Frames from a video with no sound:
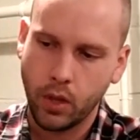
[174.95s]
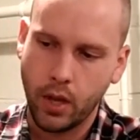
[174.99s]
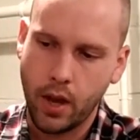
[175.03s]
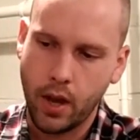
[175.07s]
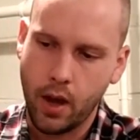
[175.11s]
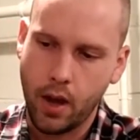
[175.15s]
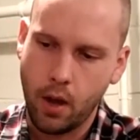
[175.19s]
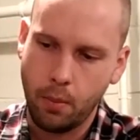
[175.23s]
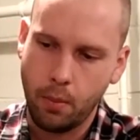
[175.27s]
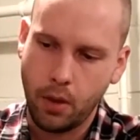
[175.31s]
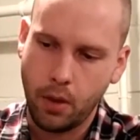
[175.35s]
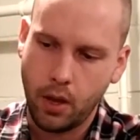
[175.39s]

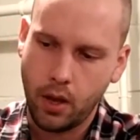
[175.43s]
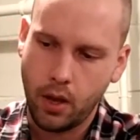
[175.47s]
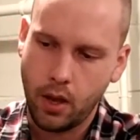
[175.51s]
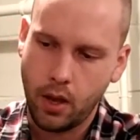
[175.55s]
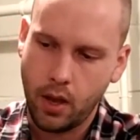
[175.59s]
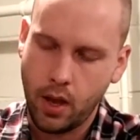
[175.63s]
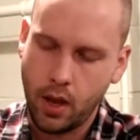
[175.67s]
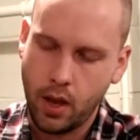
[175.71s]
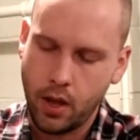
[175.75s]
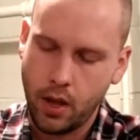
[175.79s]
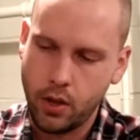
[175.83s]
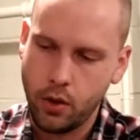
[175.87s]
Um,
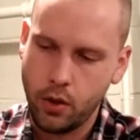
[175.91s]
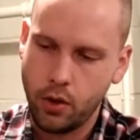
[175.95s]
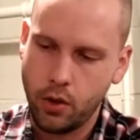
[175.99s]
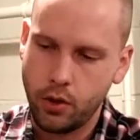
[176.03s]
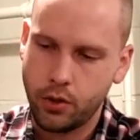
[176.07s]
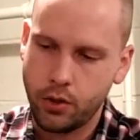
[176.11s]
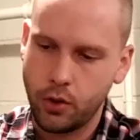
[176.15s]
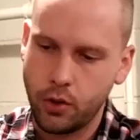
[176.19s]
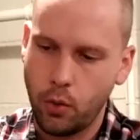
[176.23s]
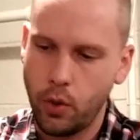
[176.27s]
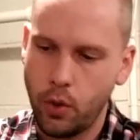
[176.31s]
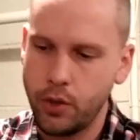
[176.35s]

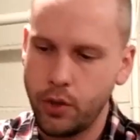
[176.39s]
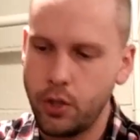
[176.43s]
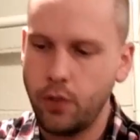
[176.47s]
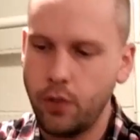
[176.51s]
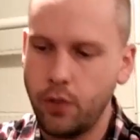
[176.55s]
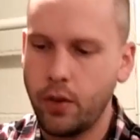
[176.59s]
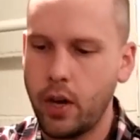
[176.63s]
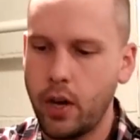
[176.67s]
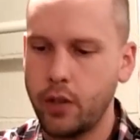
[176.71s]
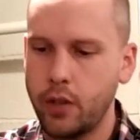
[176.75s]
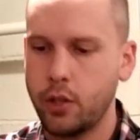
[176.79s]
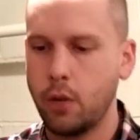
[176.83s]
you, so once
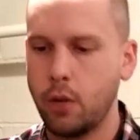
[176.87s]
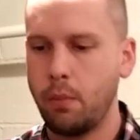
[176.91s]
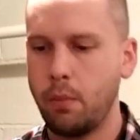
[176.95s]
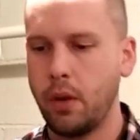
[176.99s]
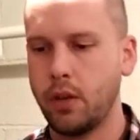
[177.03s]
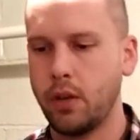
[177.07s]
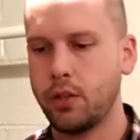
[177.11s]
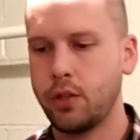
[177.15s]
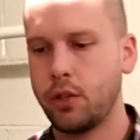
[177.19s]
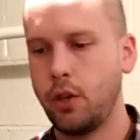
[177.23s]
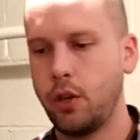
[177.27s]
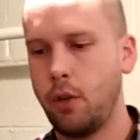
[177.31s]
you've got your
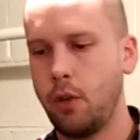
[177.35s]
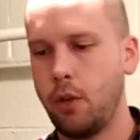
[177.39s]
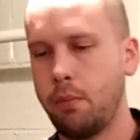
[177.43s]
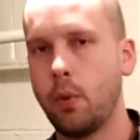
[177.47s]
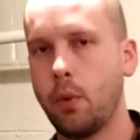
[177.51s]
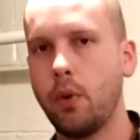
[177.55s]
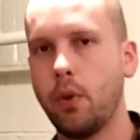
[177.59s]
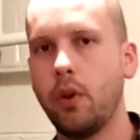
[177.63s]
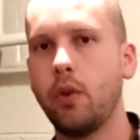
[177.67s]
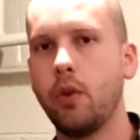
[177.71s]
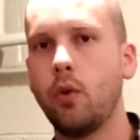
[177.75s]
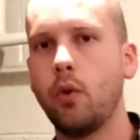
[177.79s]
mixture, you
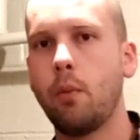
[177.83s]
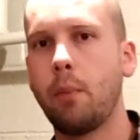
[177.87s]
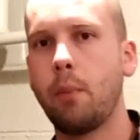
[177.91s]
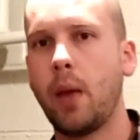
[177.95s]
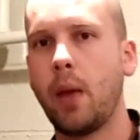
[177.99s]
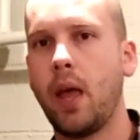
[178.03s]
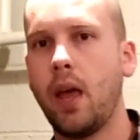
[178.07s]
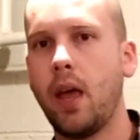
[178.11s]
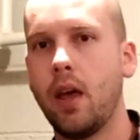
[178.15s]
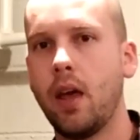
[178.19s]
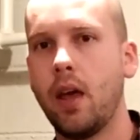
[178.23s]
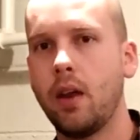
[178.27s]
pour it into a
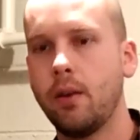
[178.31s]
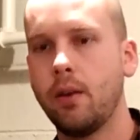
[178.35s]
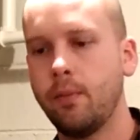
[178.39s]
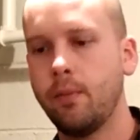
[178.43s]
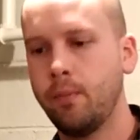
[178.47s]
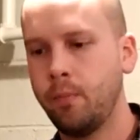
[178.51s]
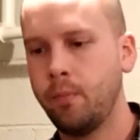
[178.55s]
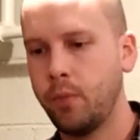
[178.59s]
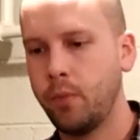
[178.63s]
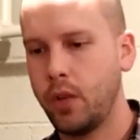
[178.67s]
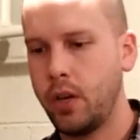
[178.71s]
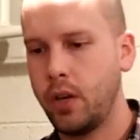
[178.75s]
pan,
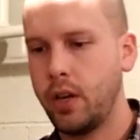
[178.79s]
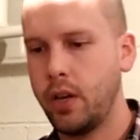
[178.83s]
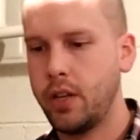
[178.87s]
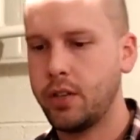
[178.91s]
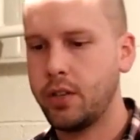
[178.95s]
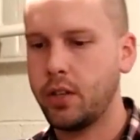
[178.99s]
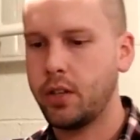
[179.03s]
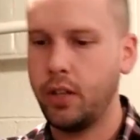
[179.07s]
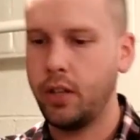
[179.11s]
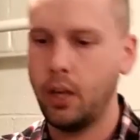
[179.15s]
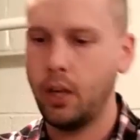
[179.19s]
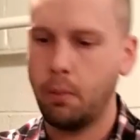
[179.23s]
a
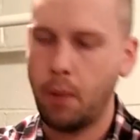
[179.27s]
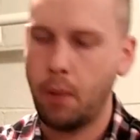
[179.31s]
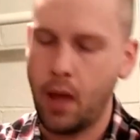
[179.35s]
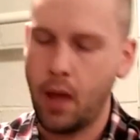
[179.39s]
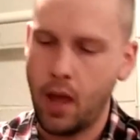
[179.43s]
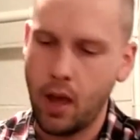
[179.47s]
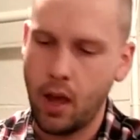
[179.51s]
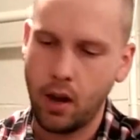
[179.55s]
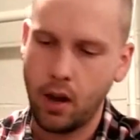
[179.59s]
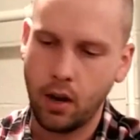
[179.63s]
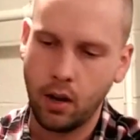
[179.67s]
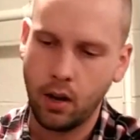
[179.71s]
nice clean
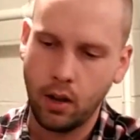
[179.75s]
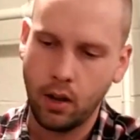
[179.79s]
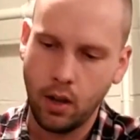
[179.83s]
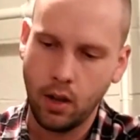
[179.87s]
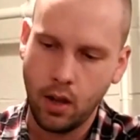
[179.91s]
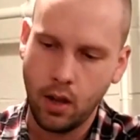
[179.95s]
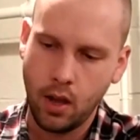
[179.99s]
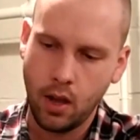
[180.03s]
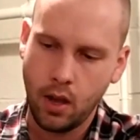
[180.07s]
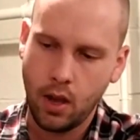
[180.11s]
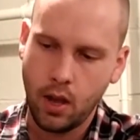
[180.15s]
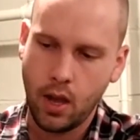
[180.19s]
pan,
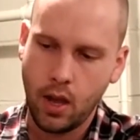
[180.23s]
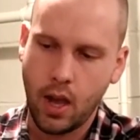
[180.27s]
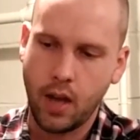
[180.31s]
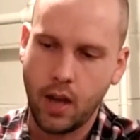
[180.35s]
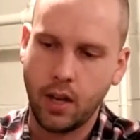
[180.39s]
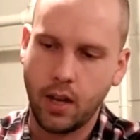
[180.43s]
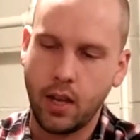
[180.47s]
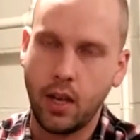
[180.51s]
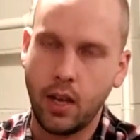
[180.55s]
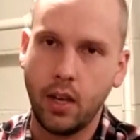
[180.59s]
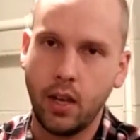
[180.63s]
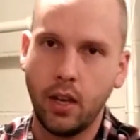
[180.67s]

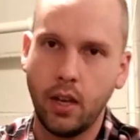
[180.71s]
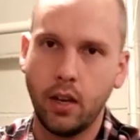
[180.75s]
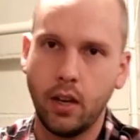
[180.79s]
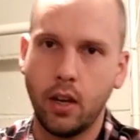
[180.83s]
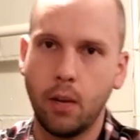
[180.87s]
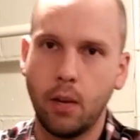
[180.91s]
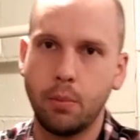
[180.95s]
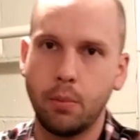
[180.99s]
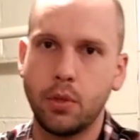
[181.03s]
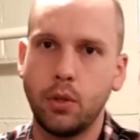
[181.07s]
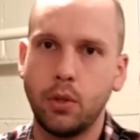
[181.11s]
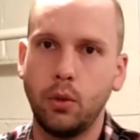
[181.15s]
and heat it
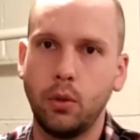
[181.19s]
up